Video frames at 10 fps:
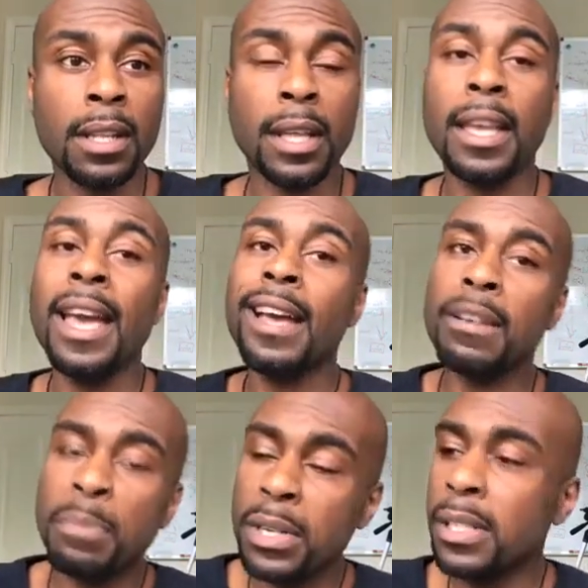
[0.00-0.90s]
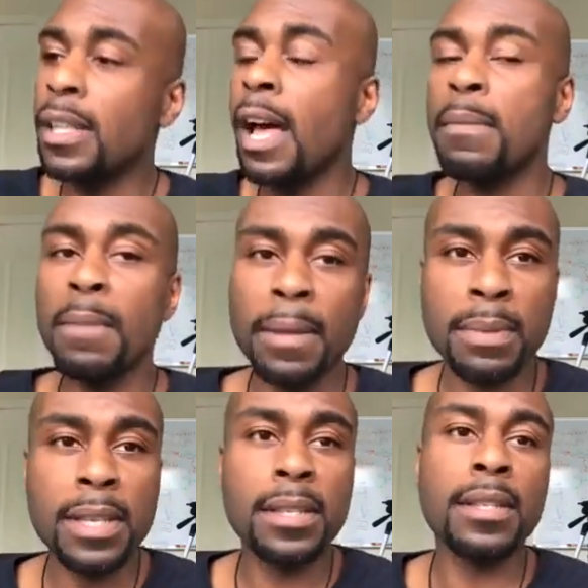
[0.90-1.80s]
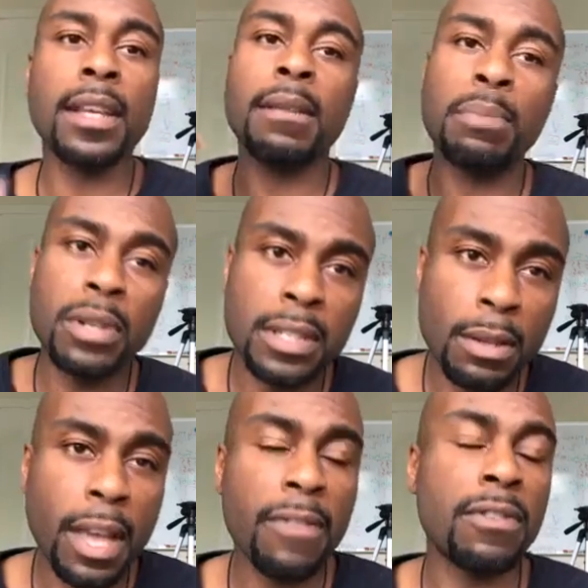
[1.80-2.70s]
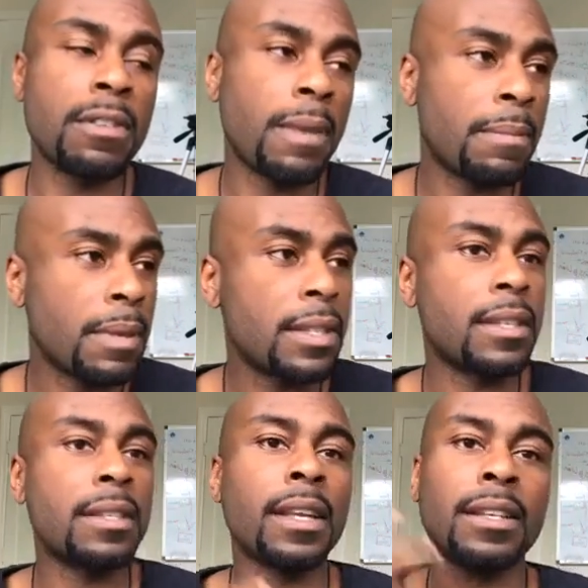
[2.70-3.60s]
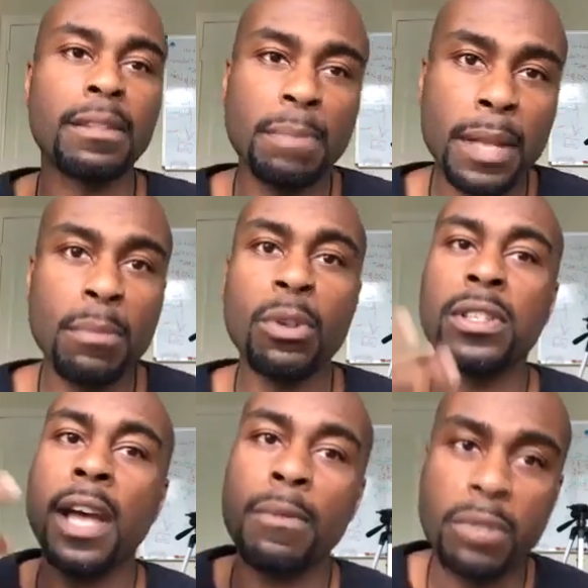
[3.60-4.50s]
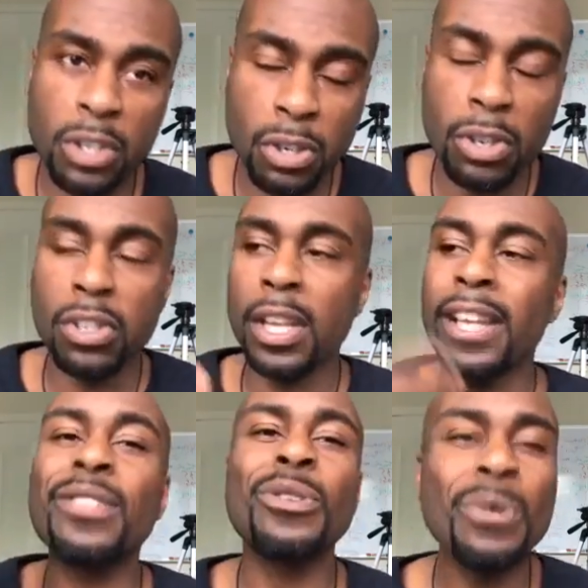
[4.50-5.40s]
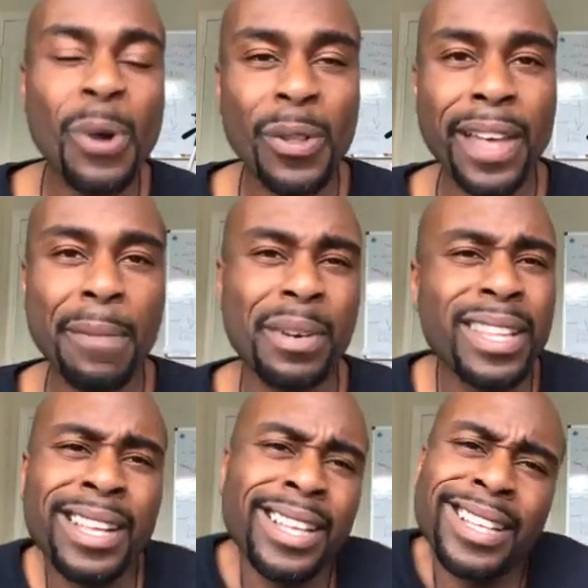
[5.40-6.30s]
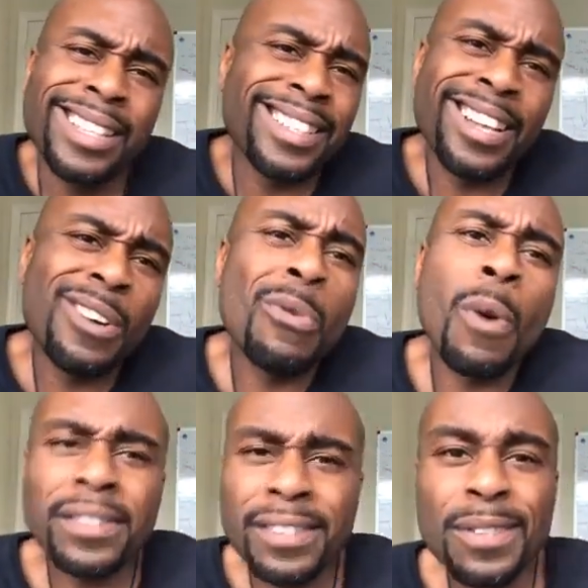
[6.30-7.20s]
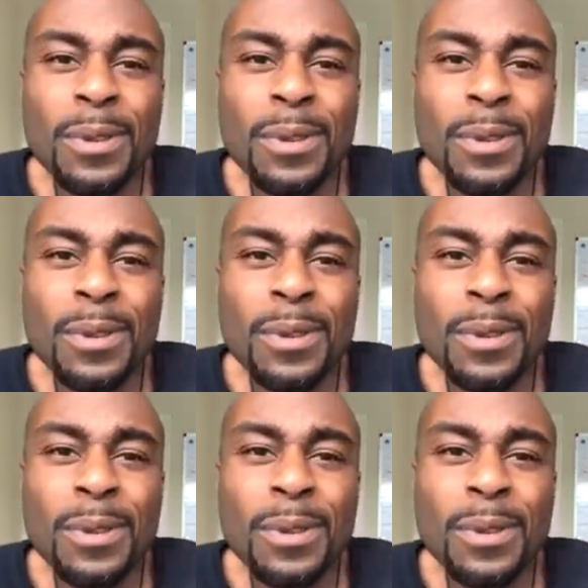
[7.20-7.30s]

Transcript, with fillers: like, hey, I could put in time in my business, I could put in the effort in my business, I could spend more time researching, I could do all that, but you know, who wants to